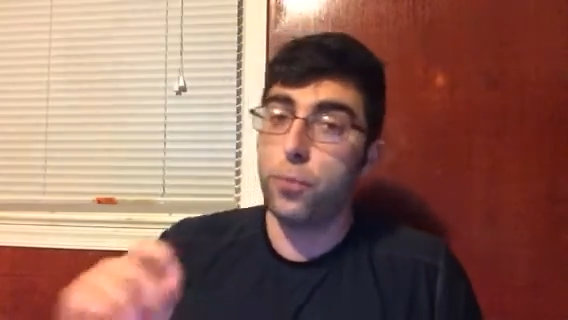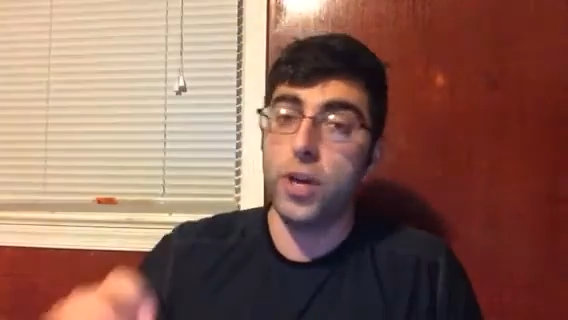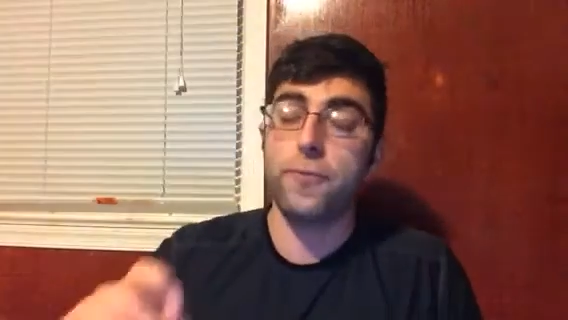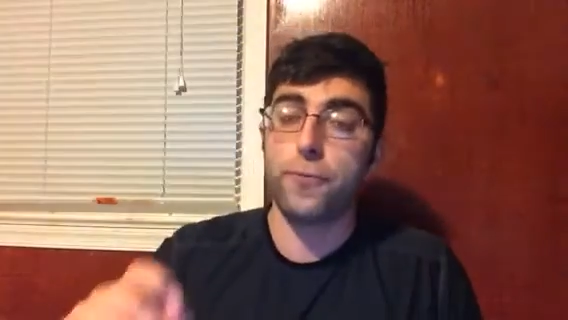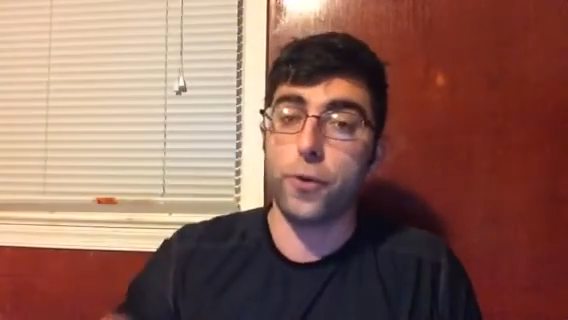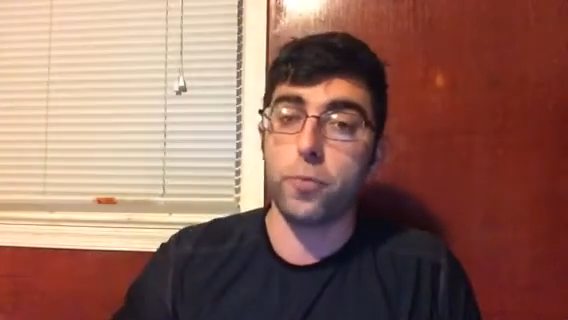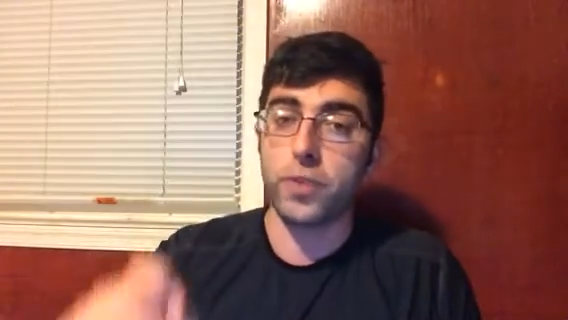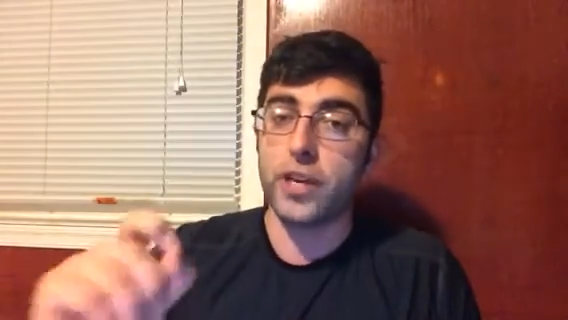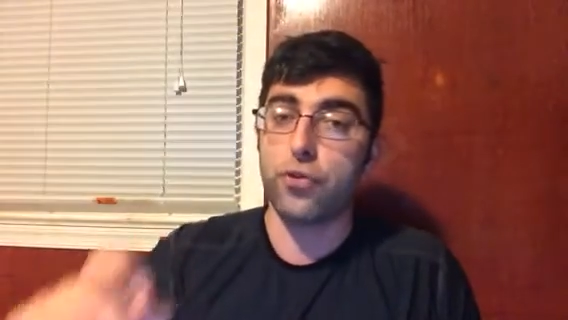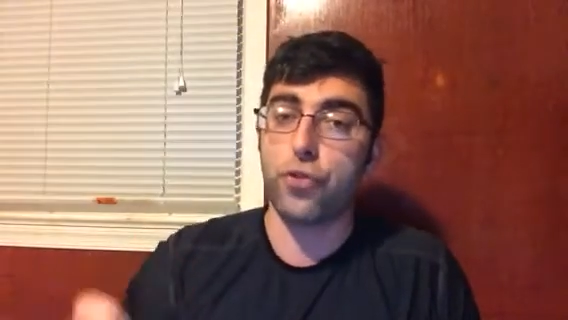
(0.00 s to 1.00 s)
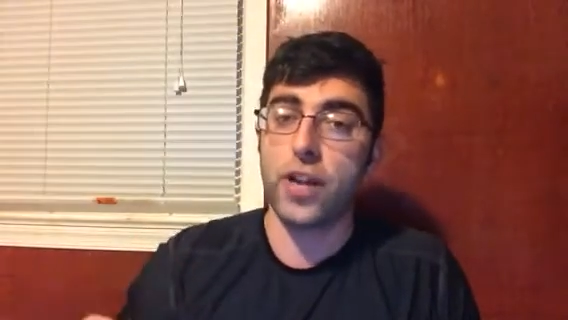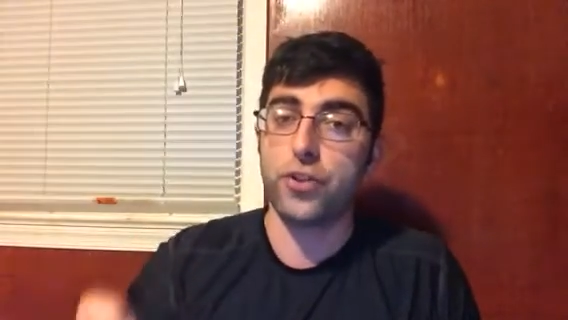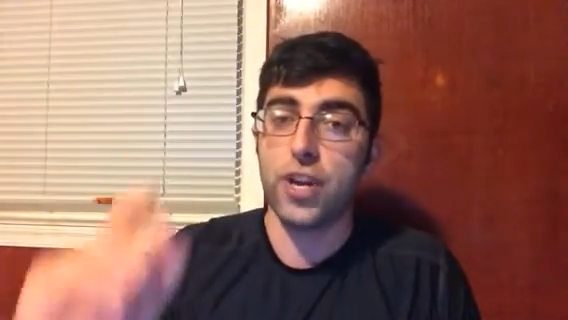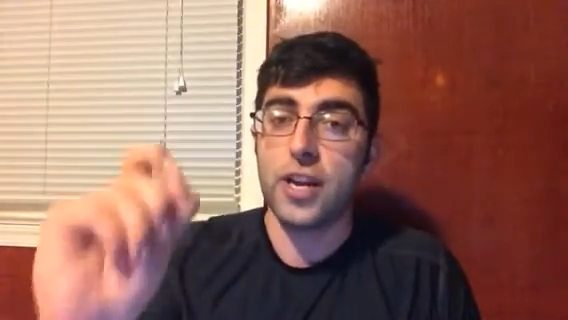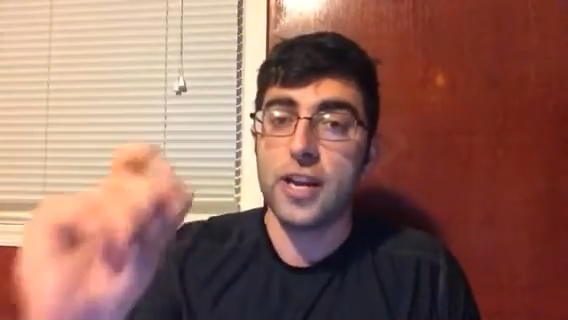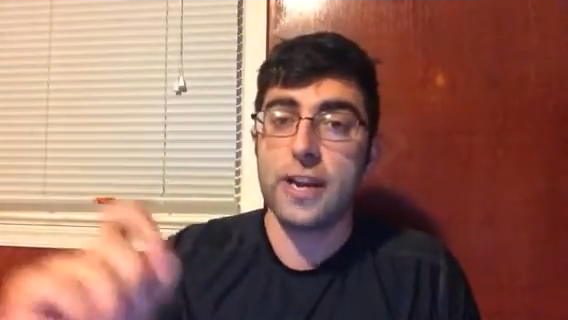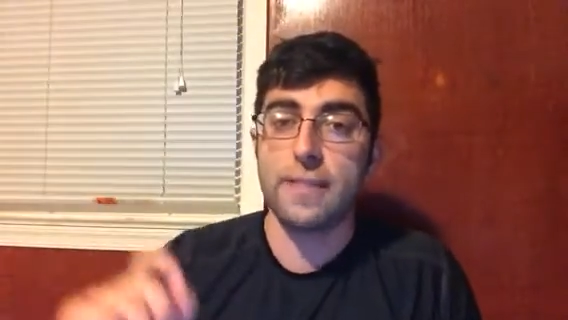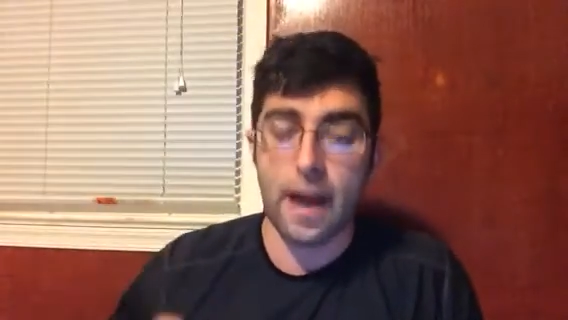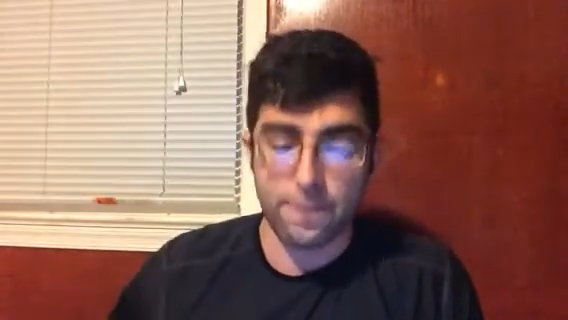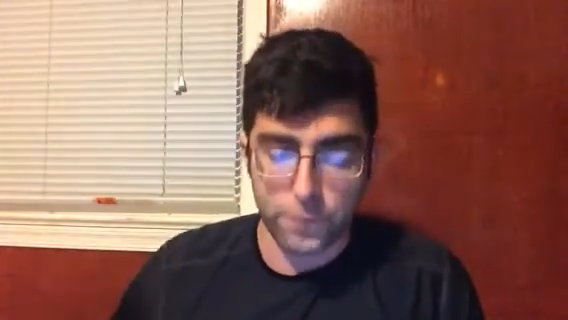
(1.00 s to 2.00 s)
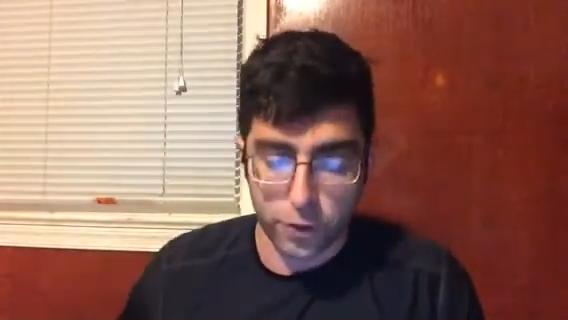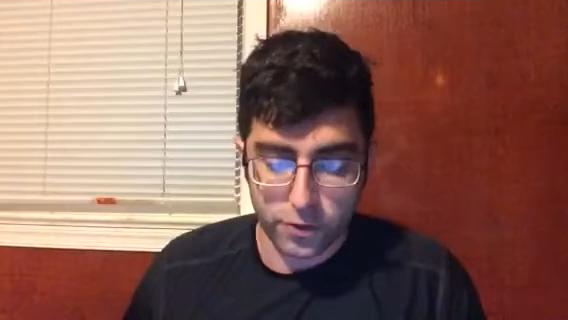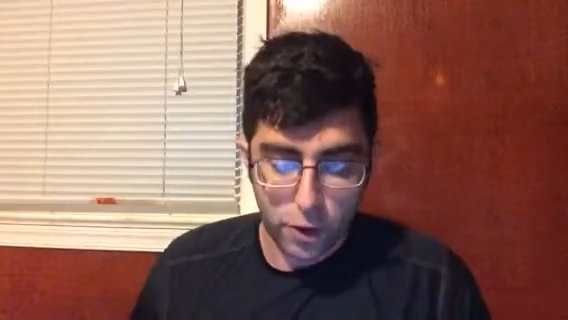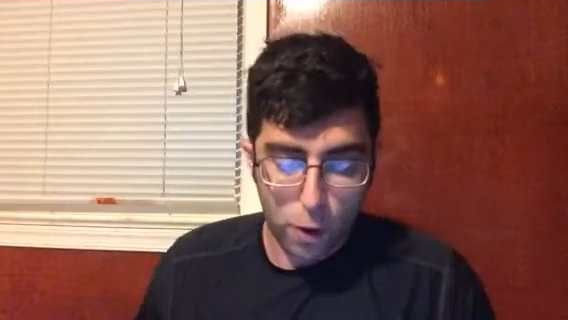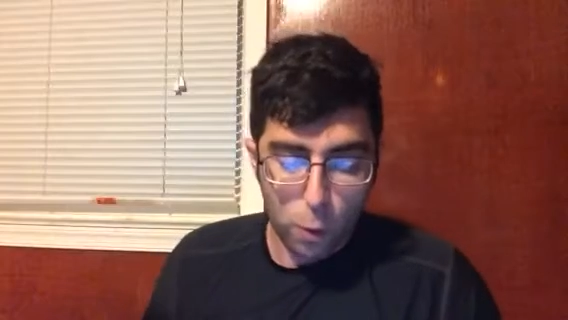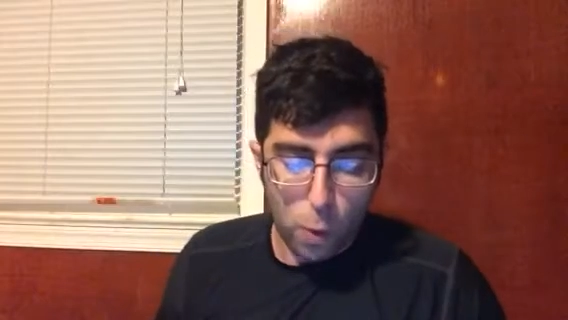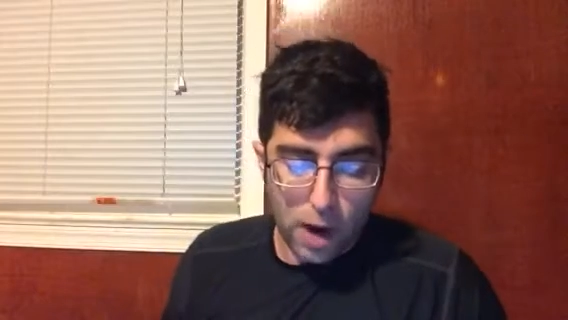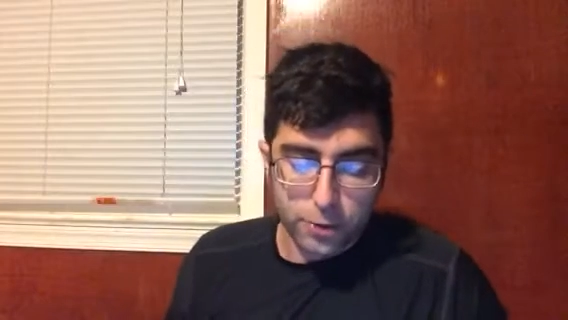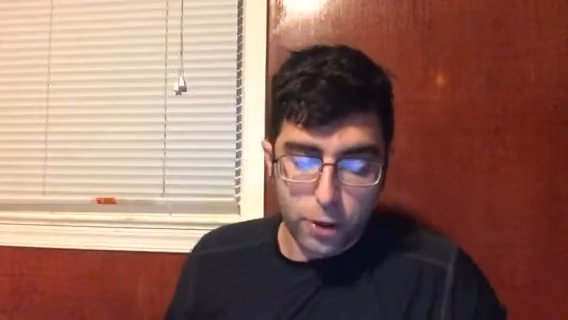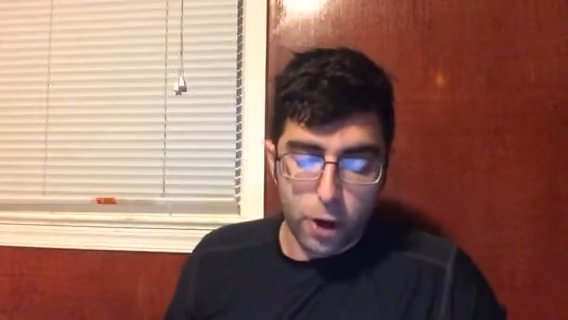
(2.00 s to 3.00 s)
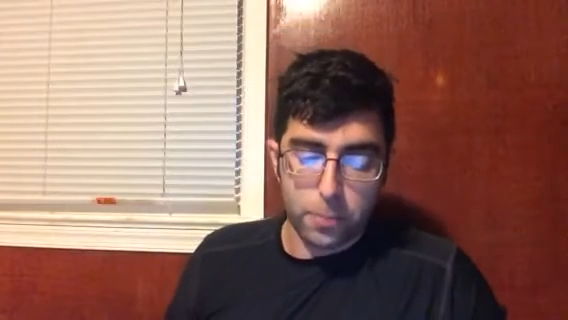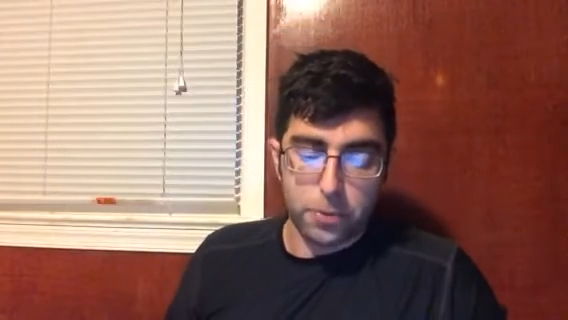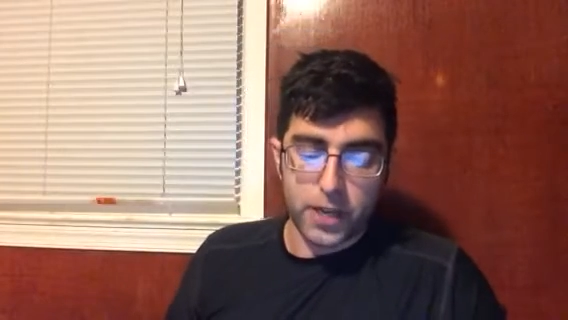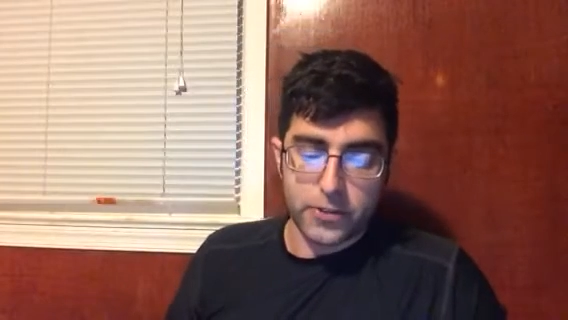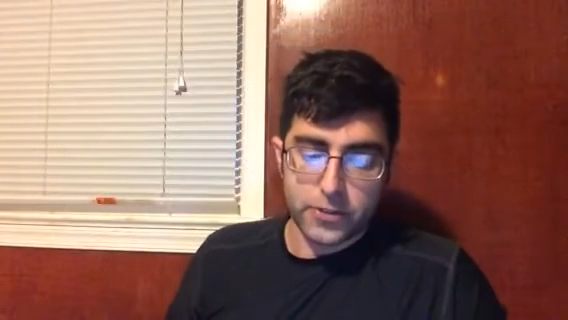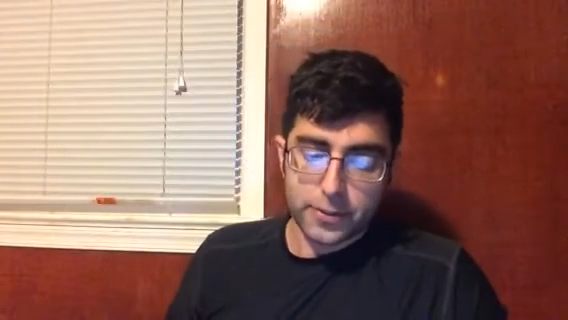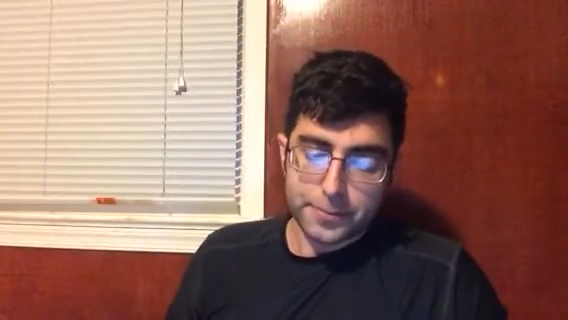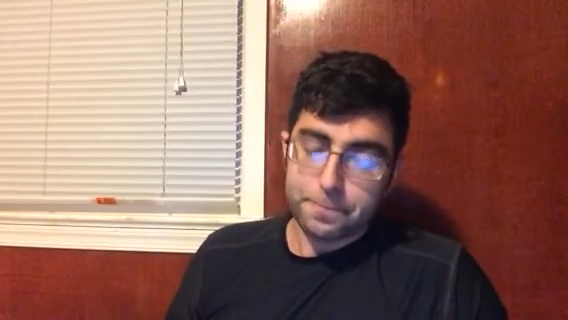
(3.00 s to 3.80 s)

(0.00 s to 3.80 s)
pretty firmly entrenched in that first wild card place.